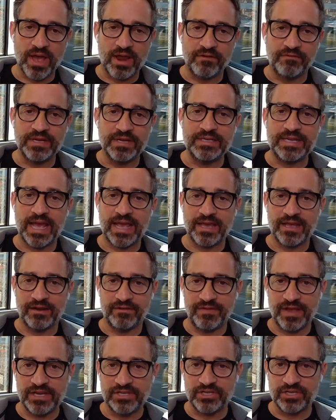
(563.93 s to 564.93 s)
Everyday
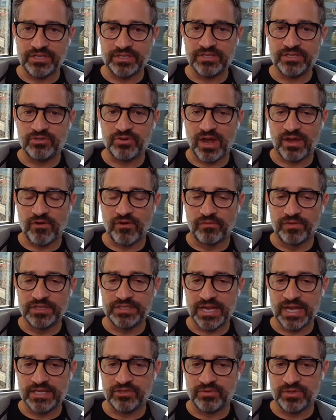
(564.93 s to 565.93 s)
Innovations Drive
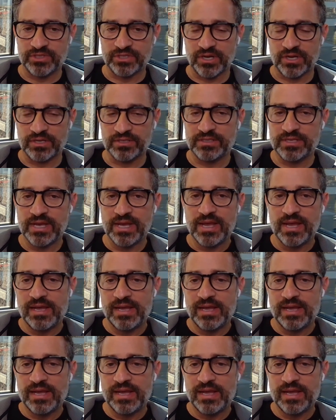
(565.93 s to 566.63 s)
Oversized Results.